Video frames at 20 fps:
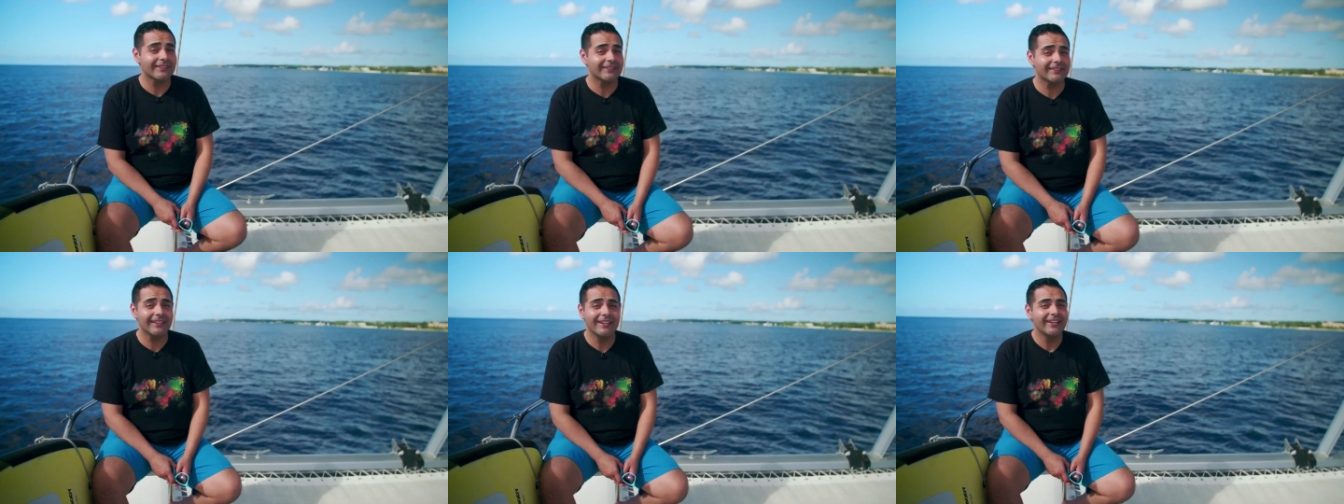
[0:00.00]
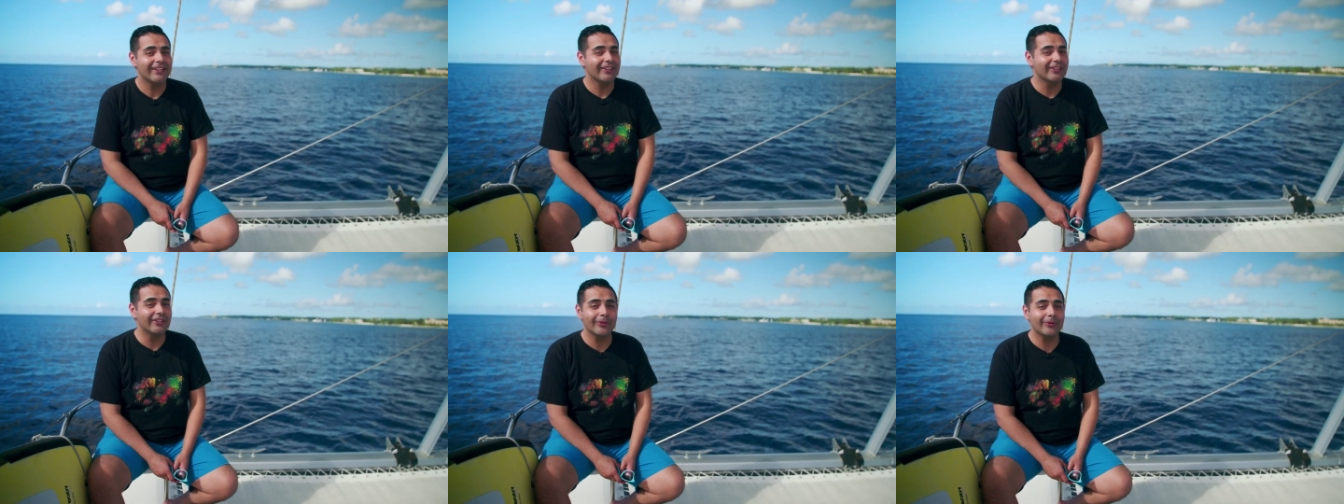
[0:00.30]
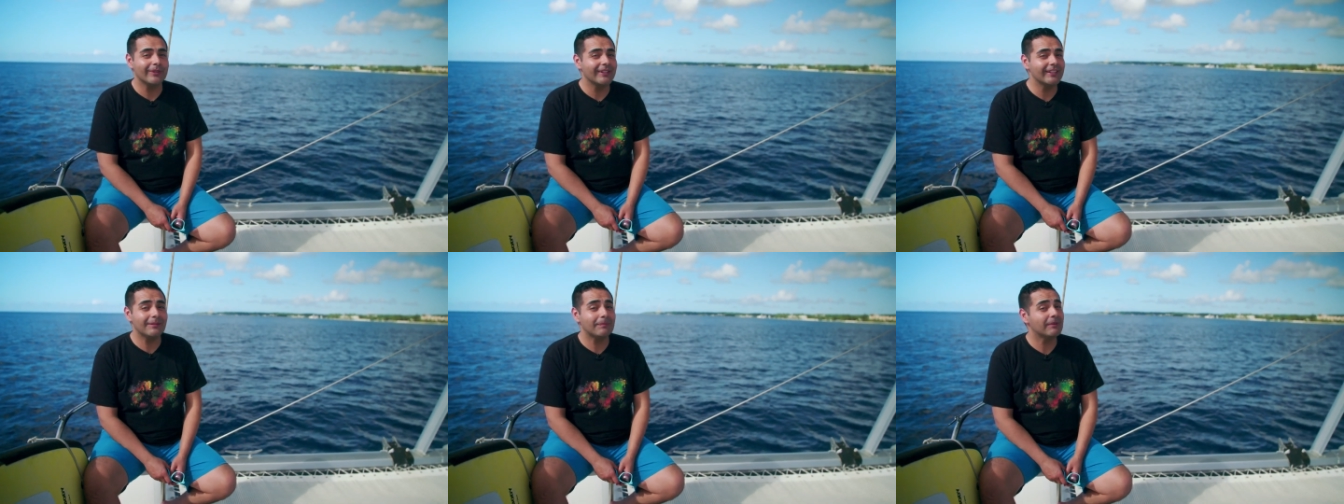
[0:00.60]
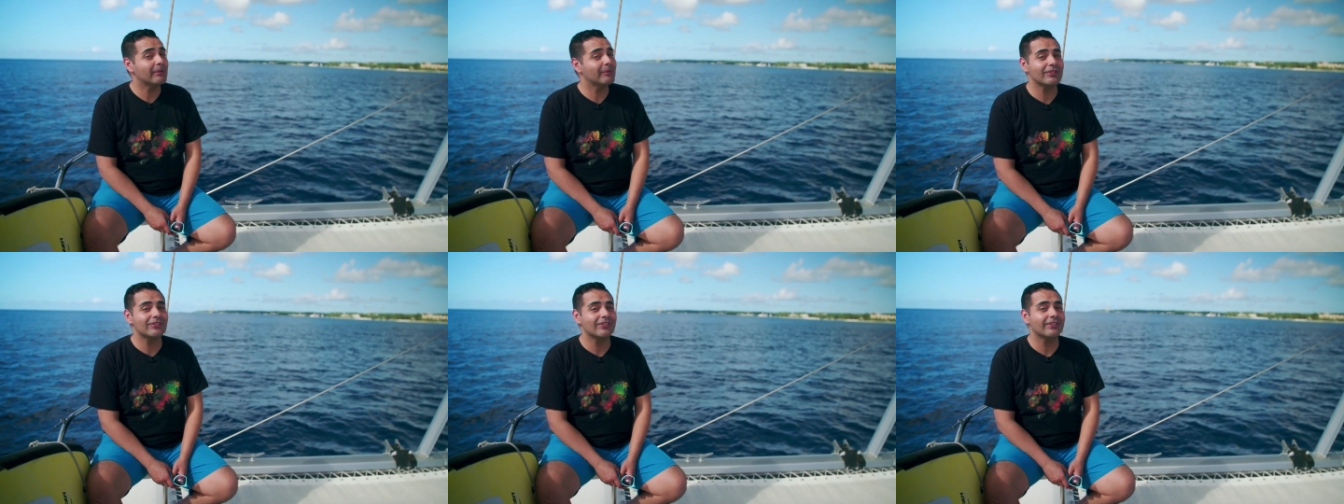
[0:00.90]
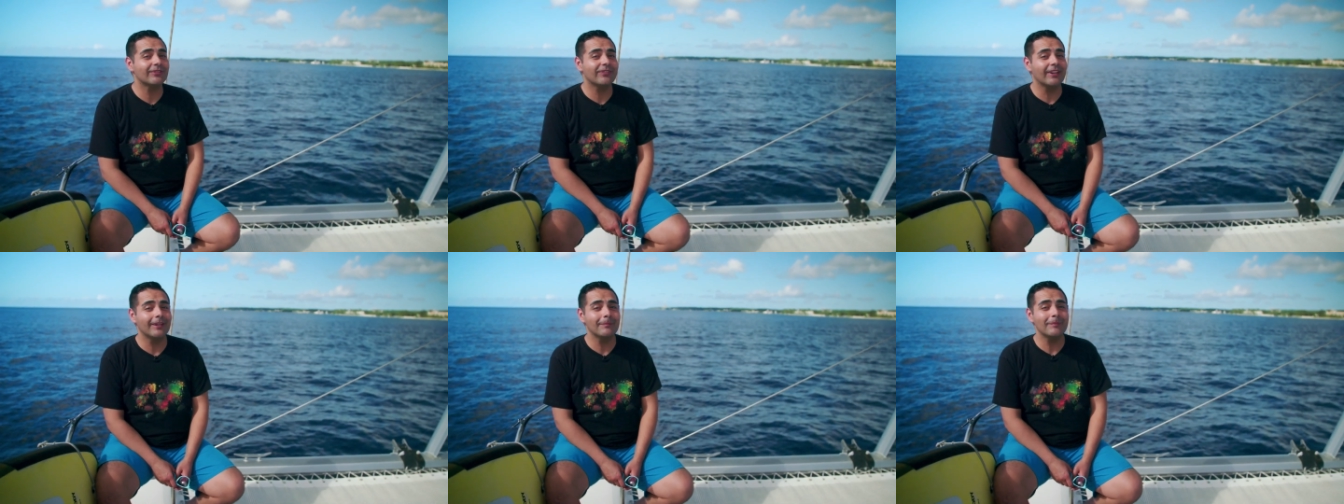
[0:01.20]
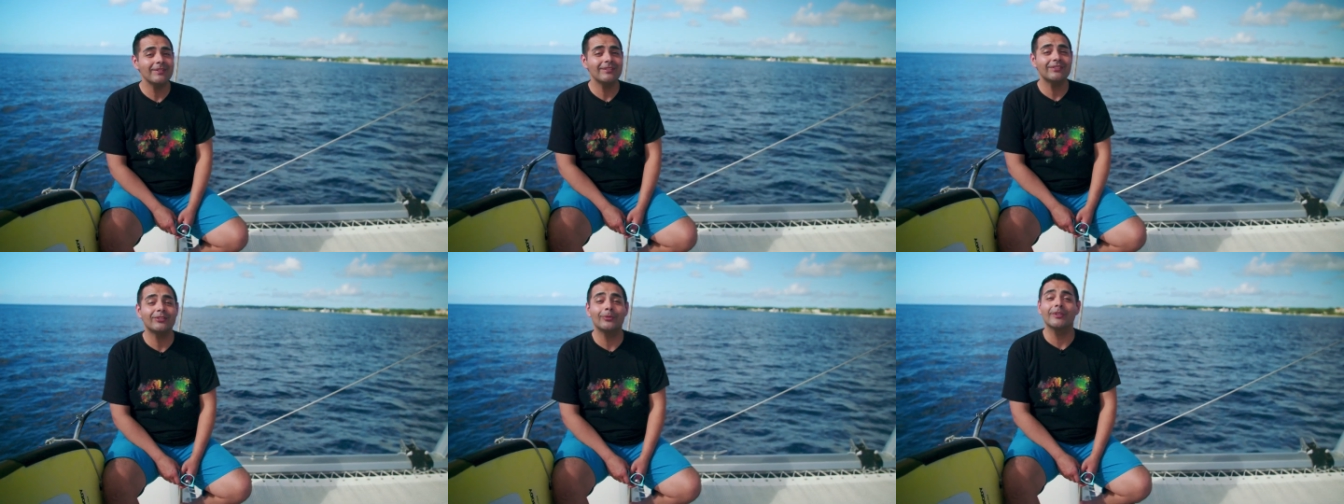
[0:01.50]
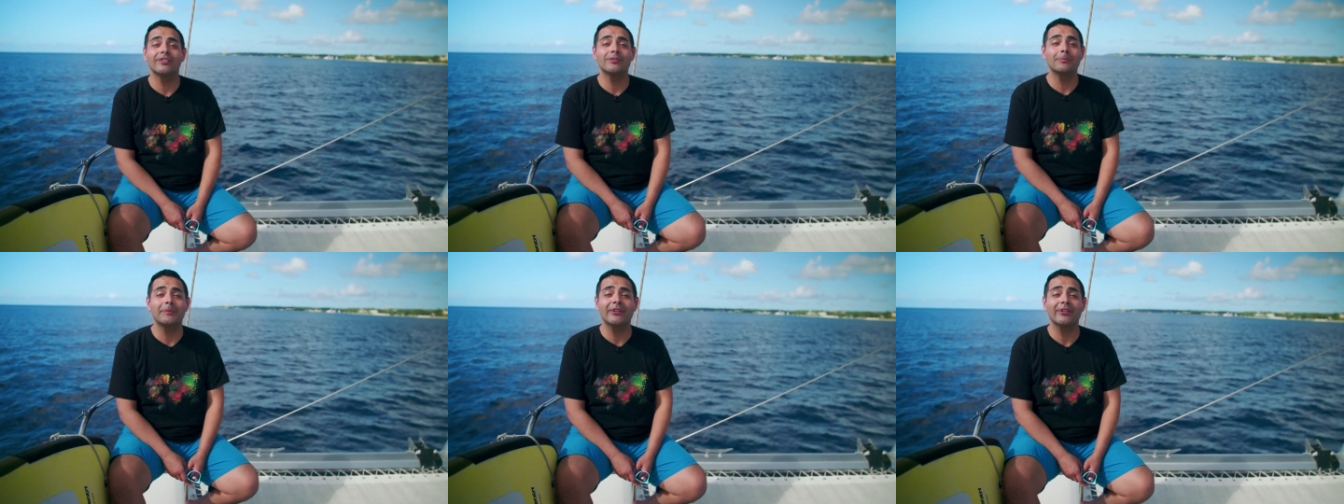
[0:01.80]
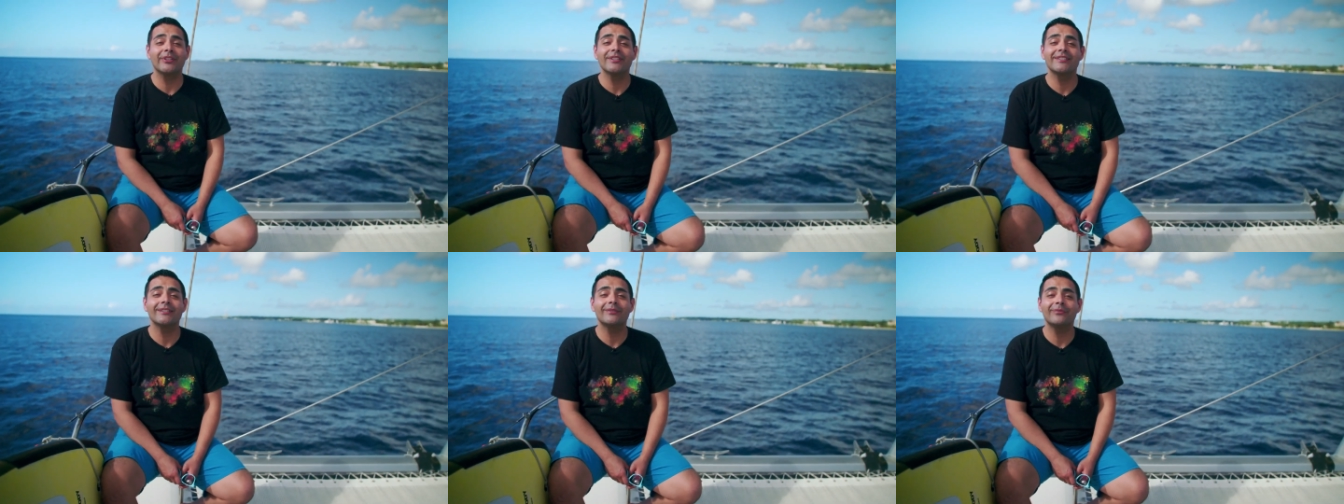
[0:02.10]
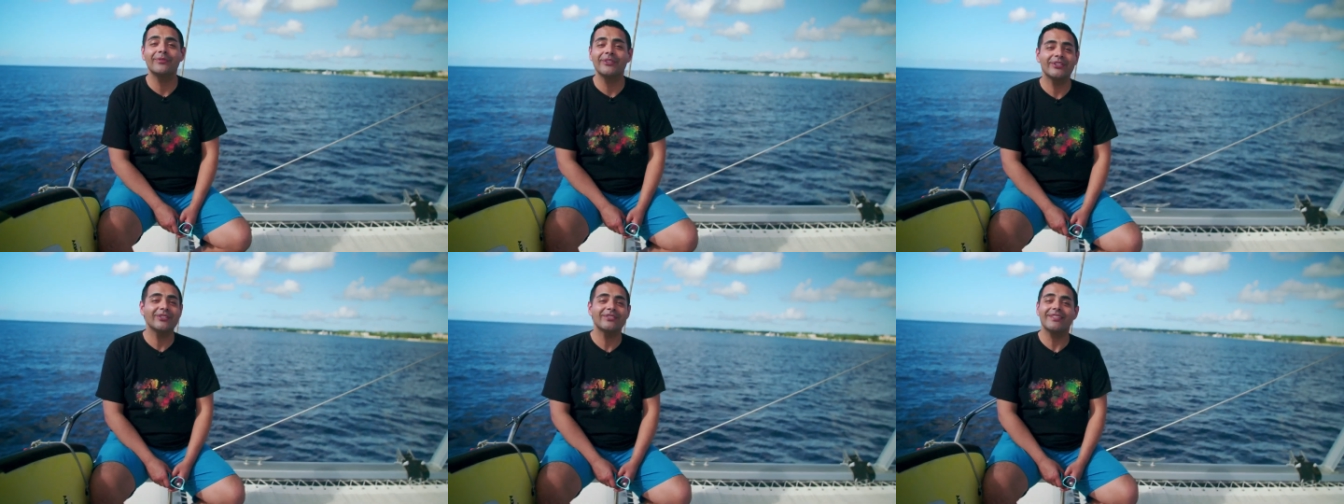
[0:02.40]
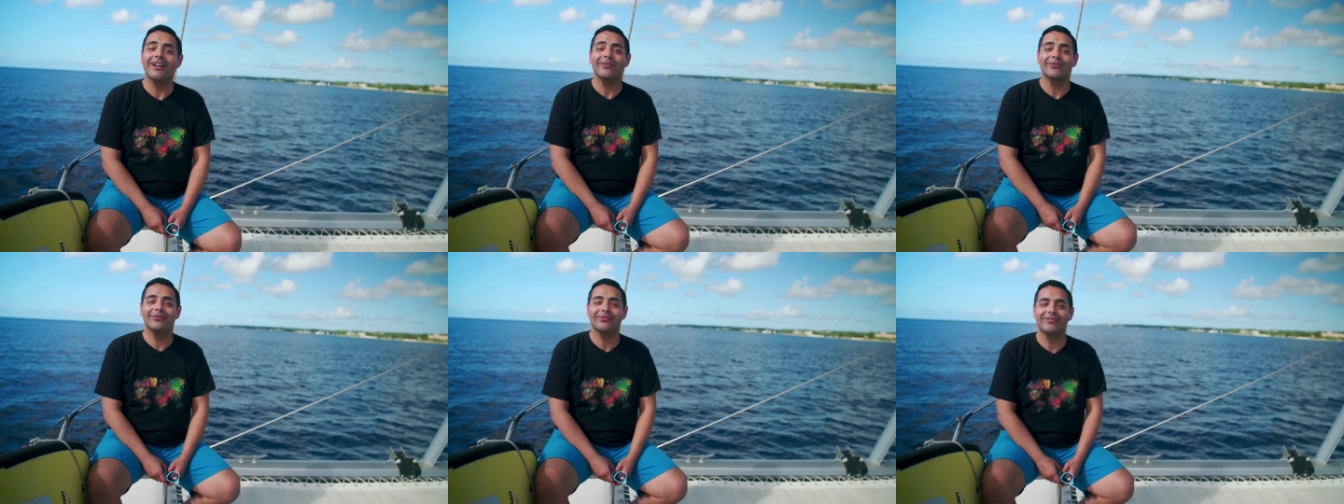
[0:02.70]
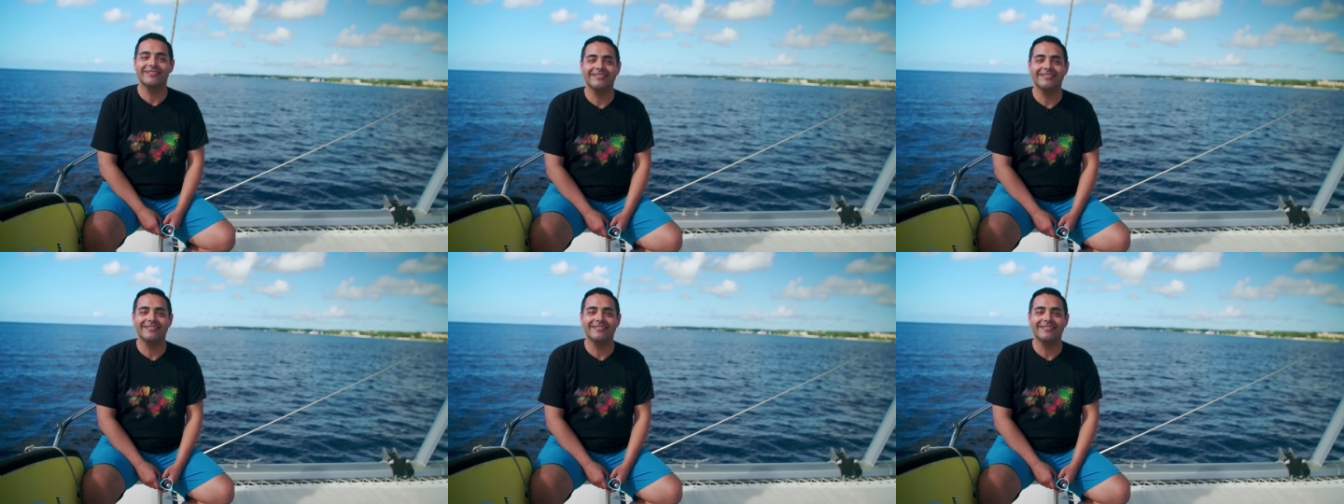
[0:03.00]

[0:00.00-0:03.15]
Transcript: is you don't need to be rich and famous to experience it for yourself.